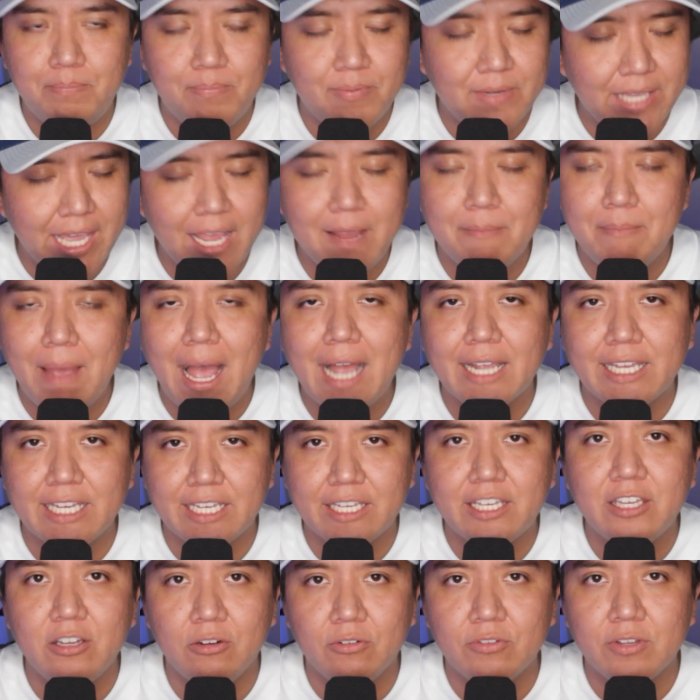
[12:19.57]
came back
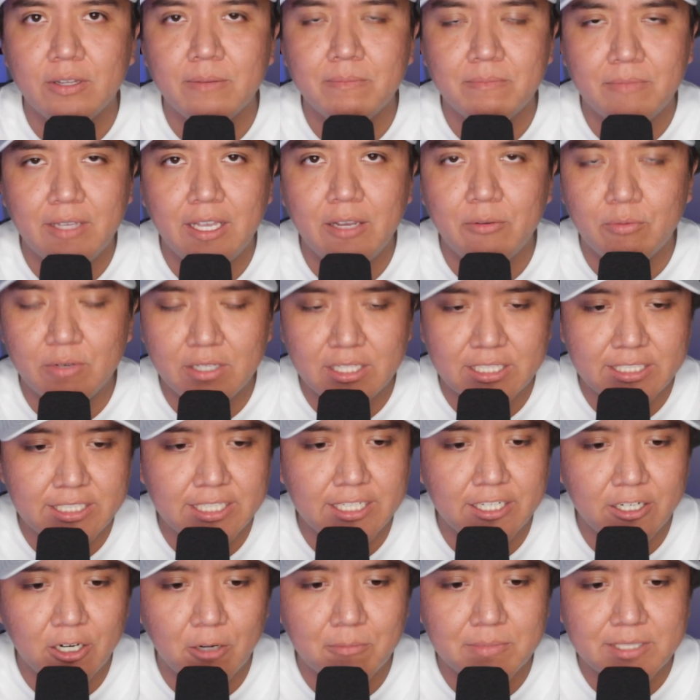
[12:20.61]
and killed them. It really
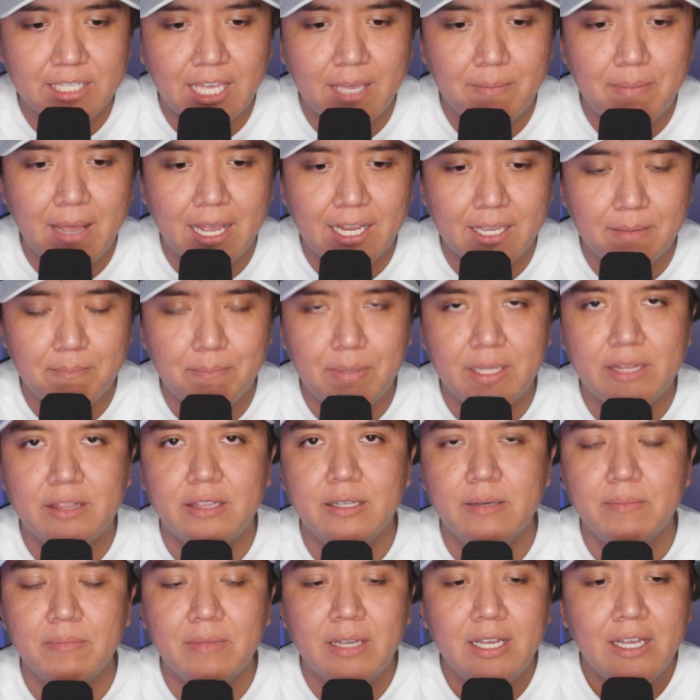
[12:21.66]
did. It almost came back and bit
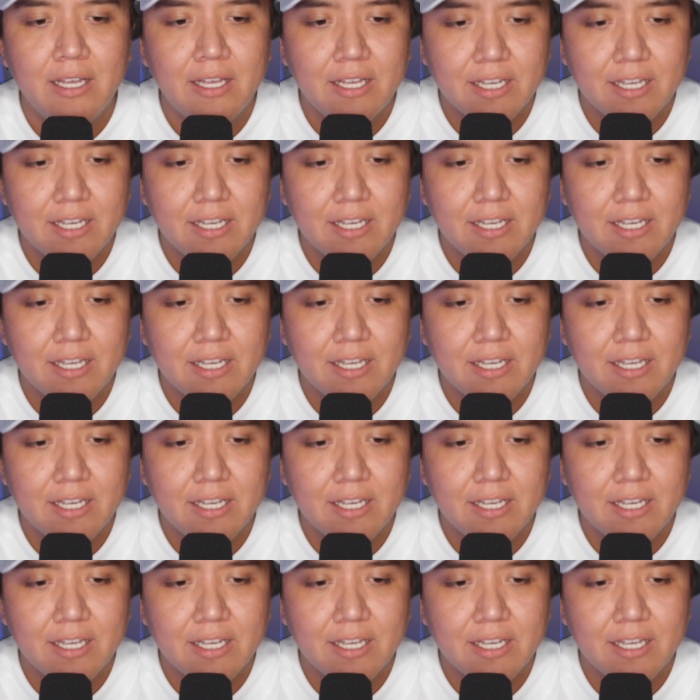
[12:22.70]
them.